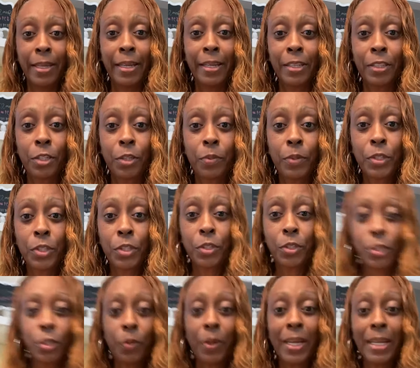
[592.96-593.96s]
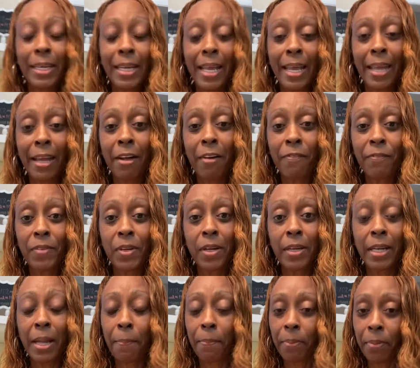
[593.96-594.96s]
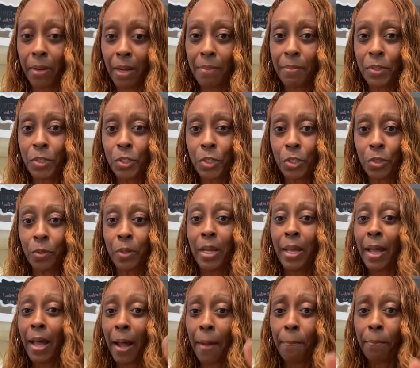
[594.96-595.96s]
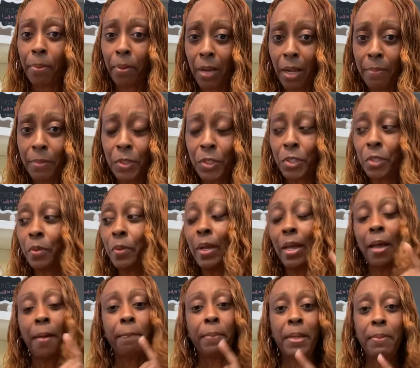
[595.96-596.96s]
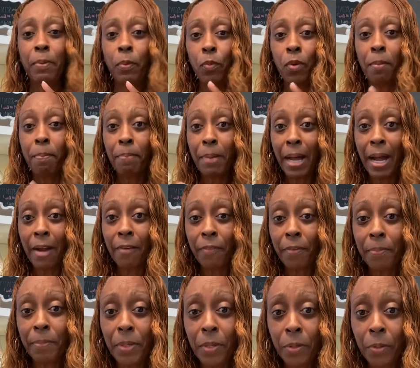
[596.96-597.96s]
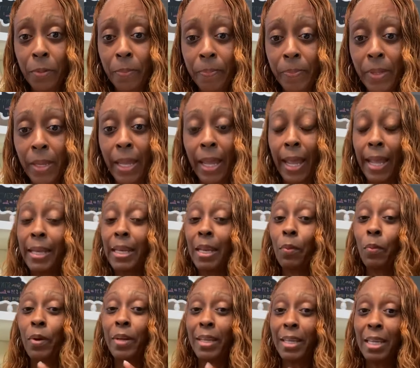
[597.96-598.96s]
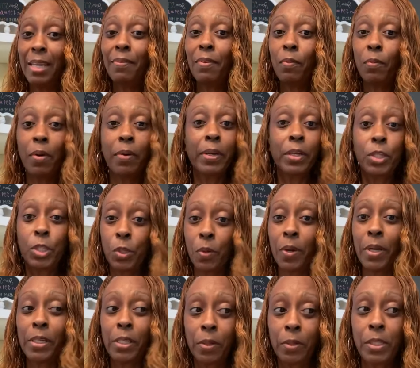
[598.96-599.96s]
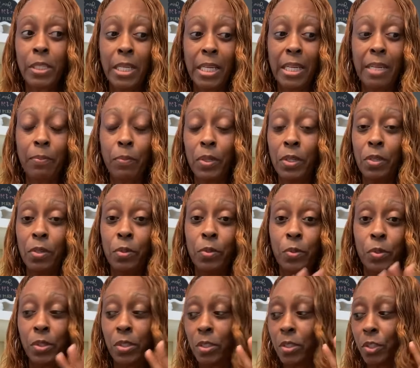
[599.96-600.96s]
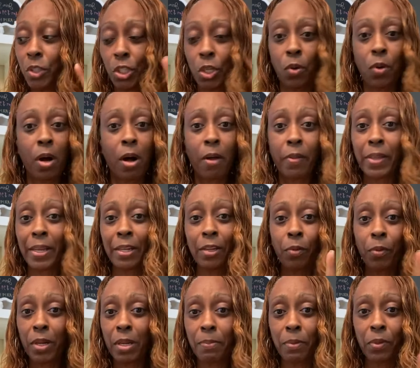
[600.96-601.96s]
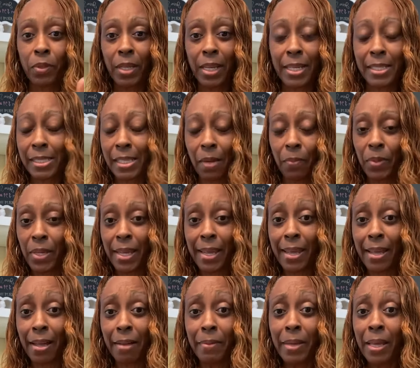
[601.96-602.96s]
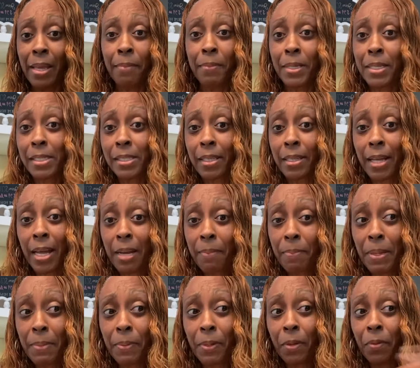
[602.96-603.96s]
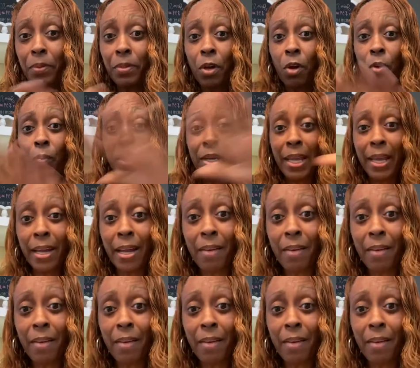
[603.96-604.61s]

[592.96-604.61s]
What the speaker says: Do what you do and have fun. I promise you, people will buy from you And they will even want to join your team when you show all the incredible things that we have, because a lot of people don't know we have